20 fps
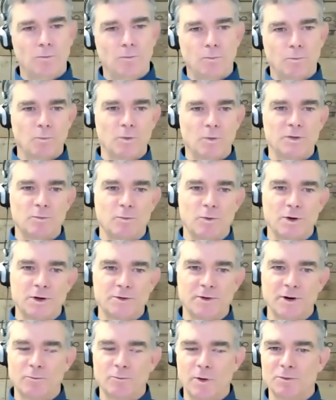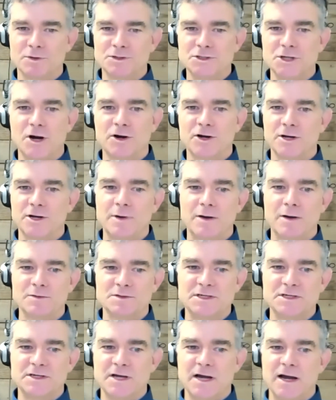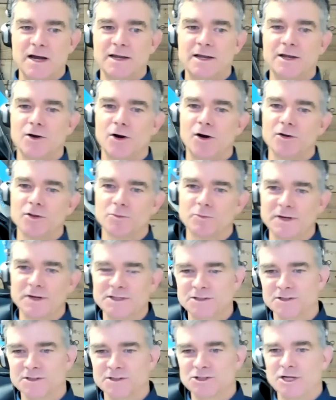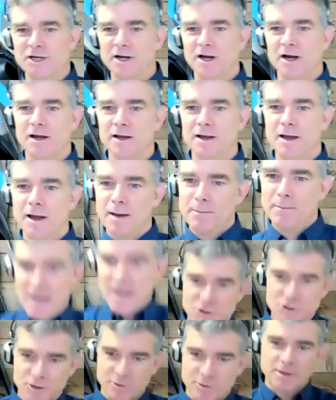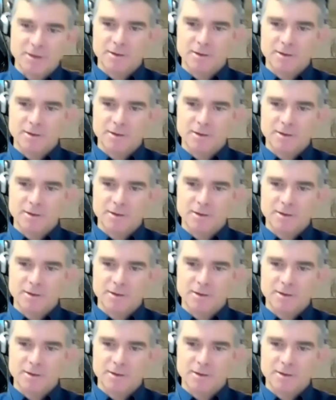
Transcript: with wondering what we're talking about with sea kayaking, all the way to Jedi mastery.